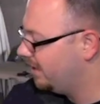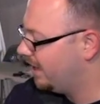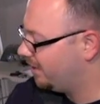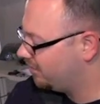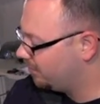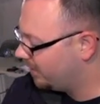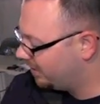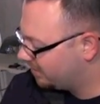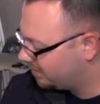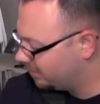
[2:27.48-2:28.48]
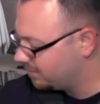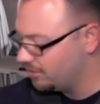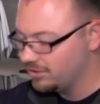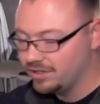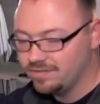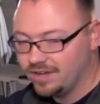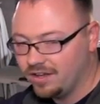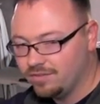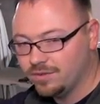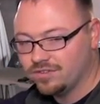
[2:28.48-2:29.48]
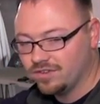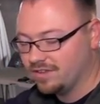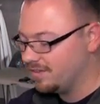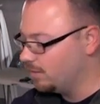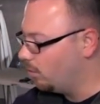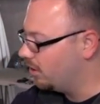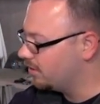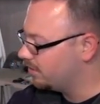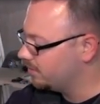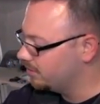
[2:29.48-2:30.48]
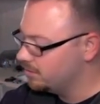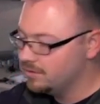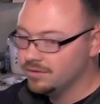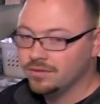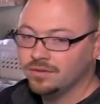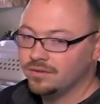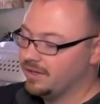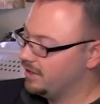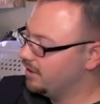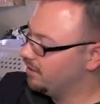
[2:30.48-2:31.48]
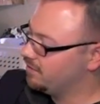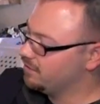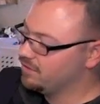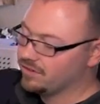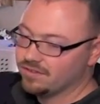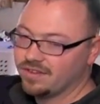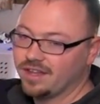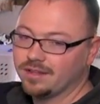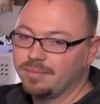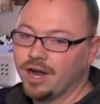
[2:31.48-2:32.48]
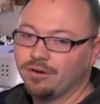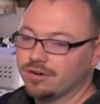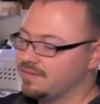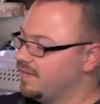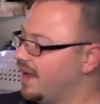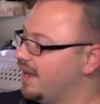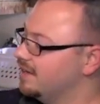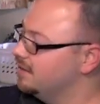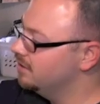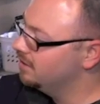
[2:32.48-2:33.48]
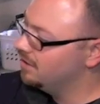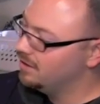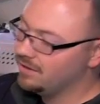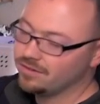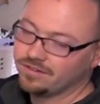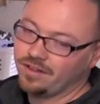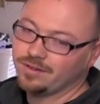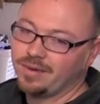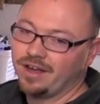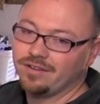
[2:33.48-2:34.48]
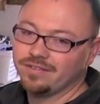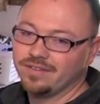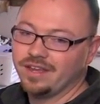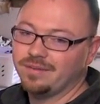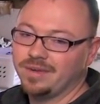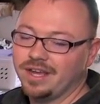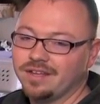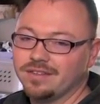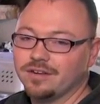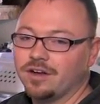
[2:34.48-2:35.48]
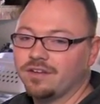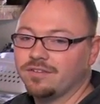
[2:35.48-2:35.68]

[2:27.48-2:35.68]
it actuates the solenoid valve, which lets the water through, and it also turns on the powered fan. There's other models they make. They're